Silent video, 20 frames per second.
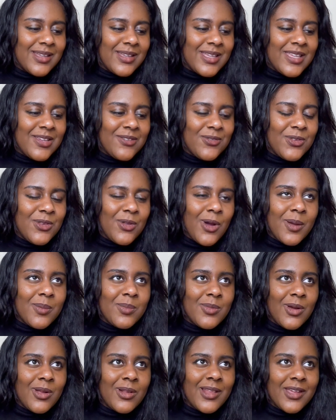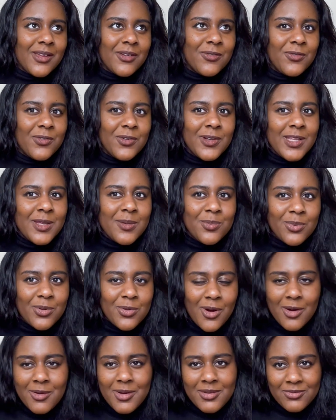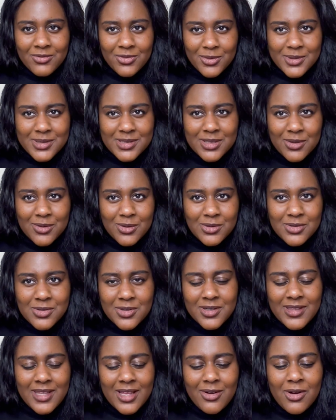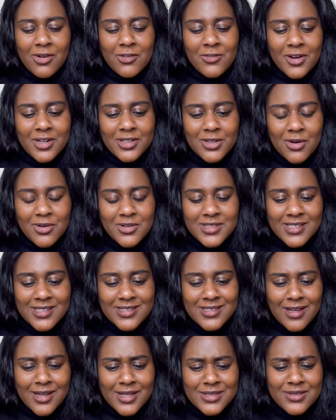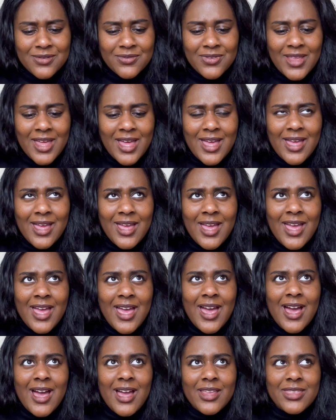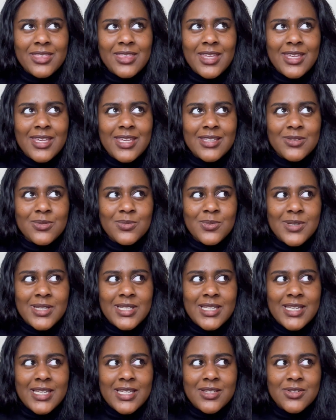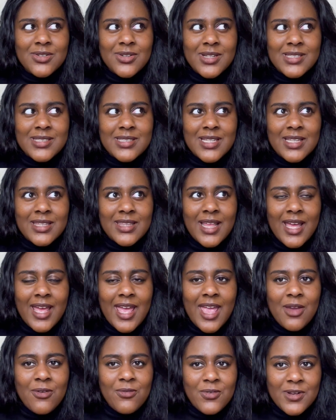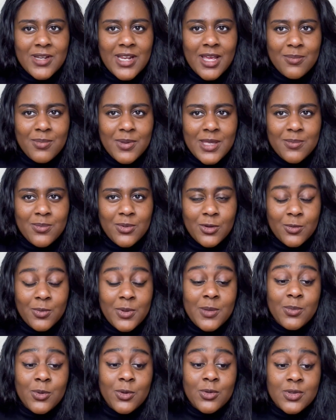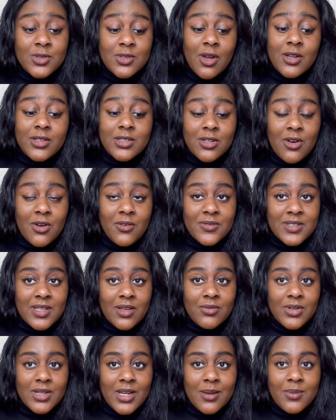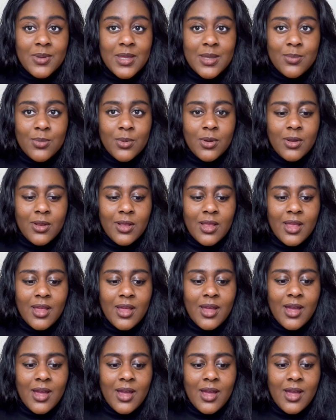even though I'm not like fully pro influencer culture, and there are very toxic sides of that, I think it's really interesting that everyday people, people who started off as everyday people,